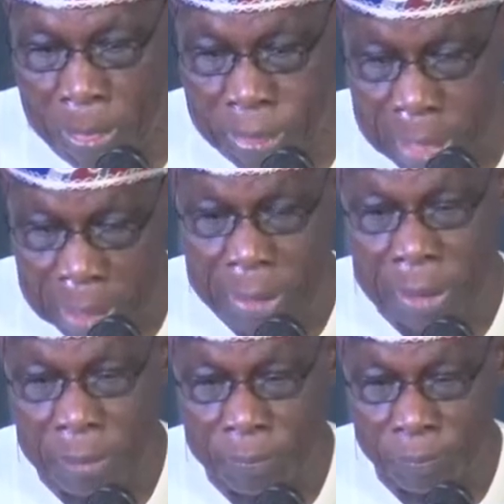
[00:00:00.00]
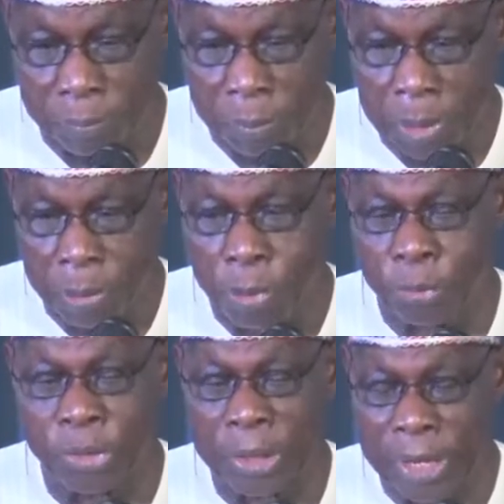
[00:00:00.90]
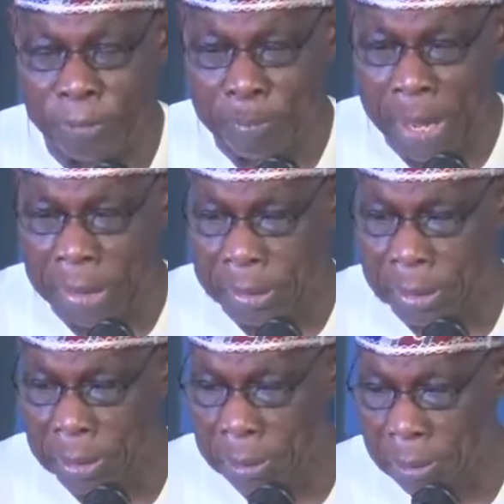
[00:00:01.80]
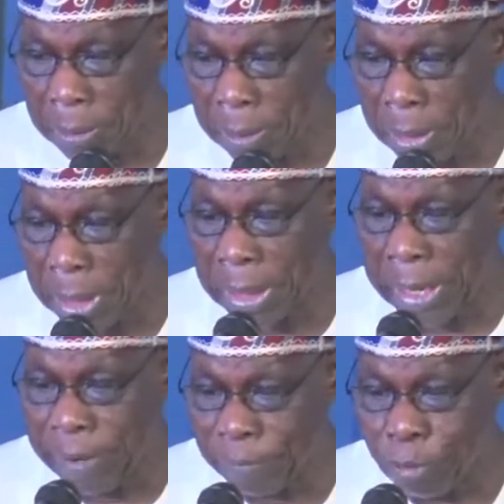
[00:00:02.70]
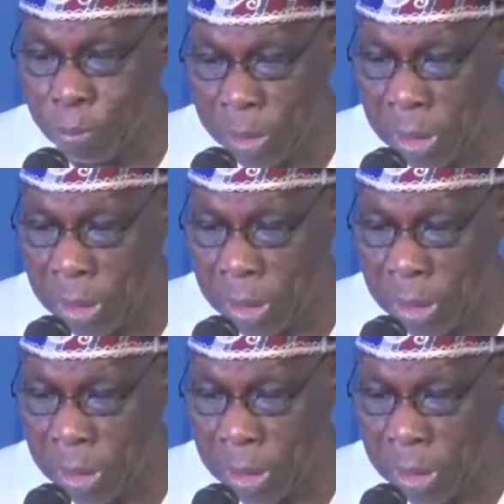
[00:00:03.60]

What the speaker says: That was the respect he gave to me,